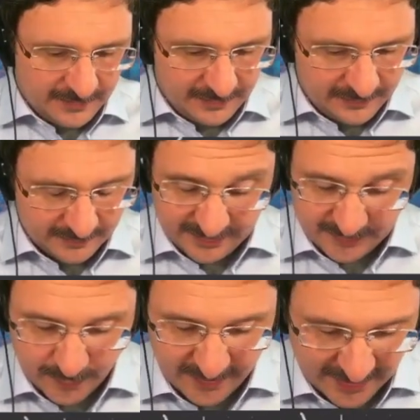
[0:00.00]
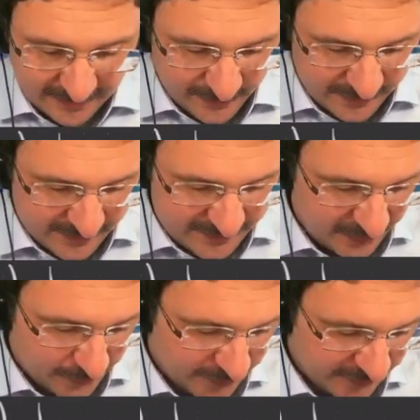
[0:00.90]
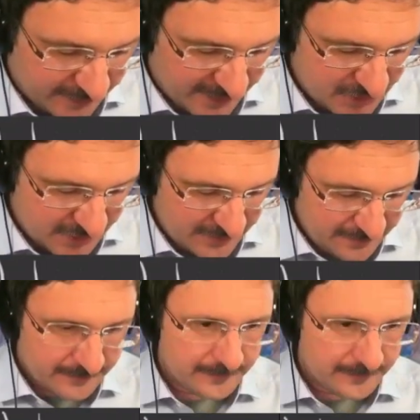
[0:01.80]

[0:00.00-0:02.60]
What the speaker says: So that's what we get for the Taylor approximation.